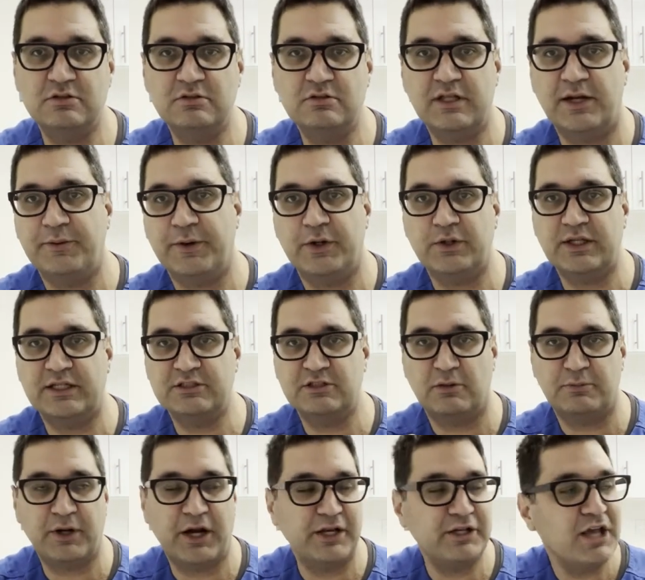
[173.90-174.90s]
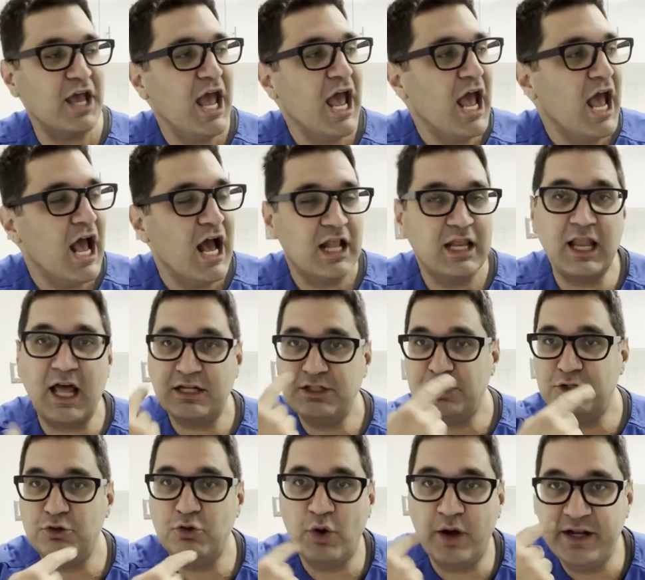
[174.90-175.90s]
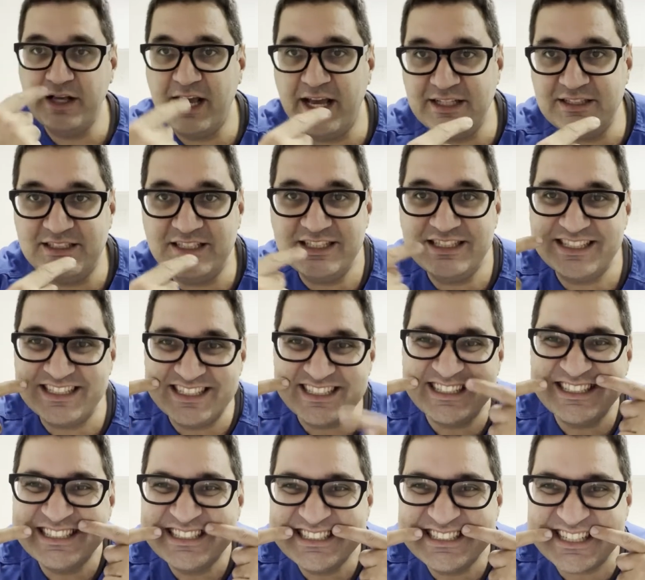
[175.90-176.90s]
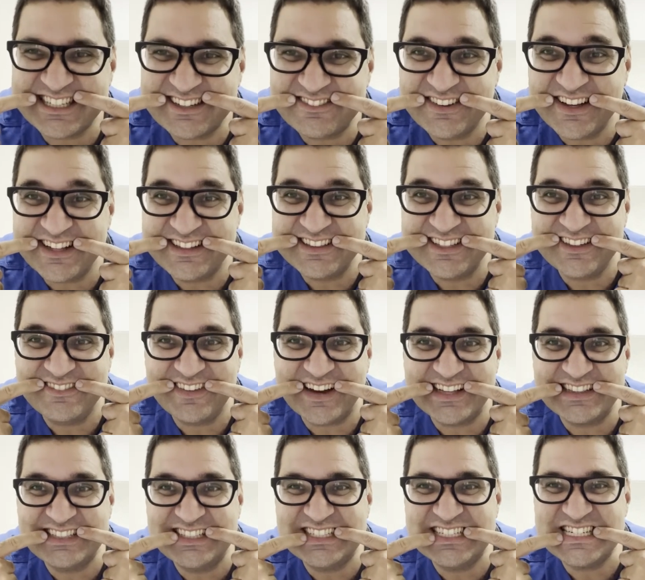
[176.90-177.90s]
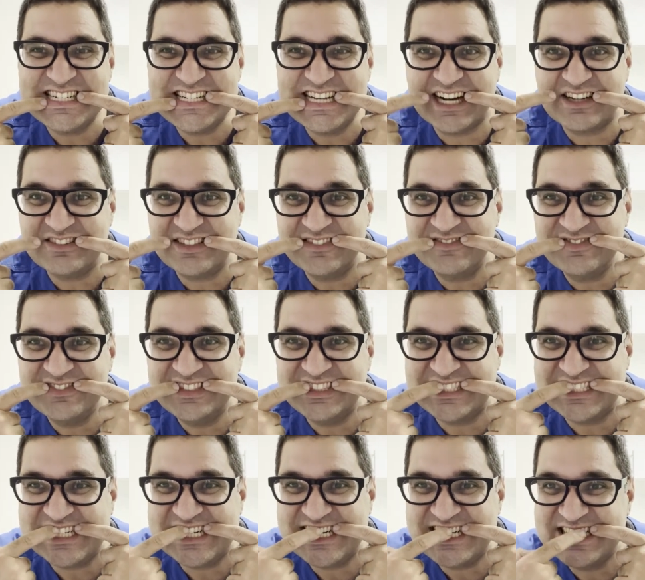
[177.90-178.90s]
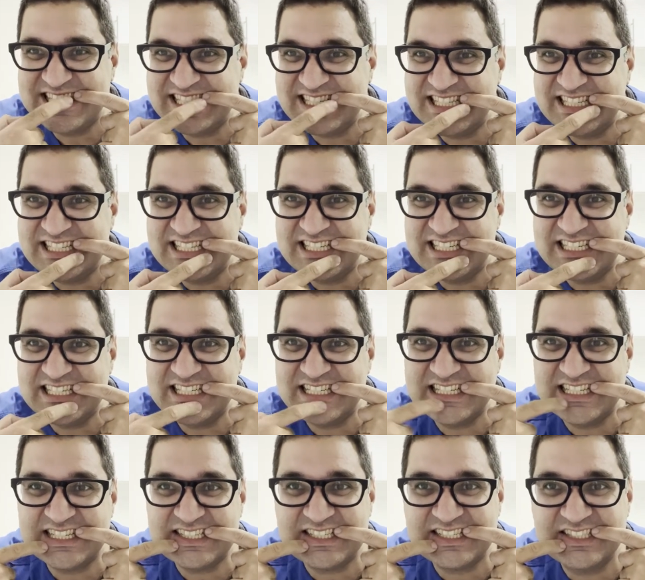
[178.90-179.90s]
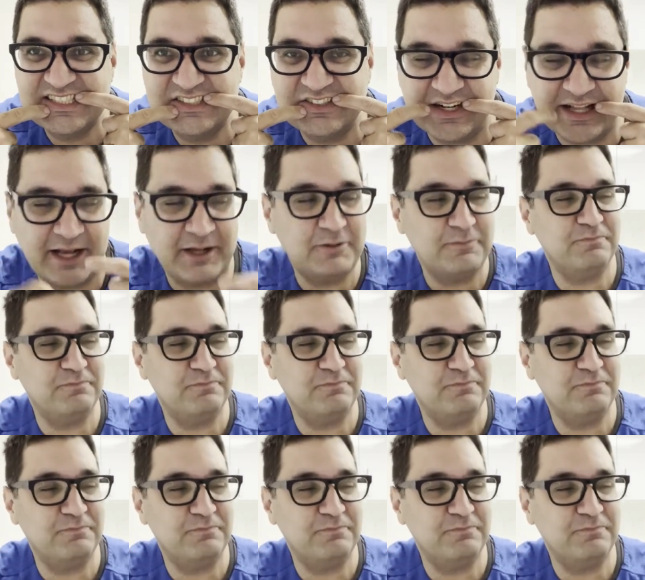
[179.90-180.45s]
There we go, that's number eight. Like the 28 teeth in a set of healthy mouth. Go ahead, count them, 28. Uh, 28.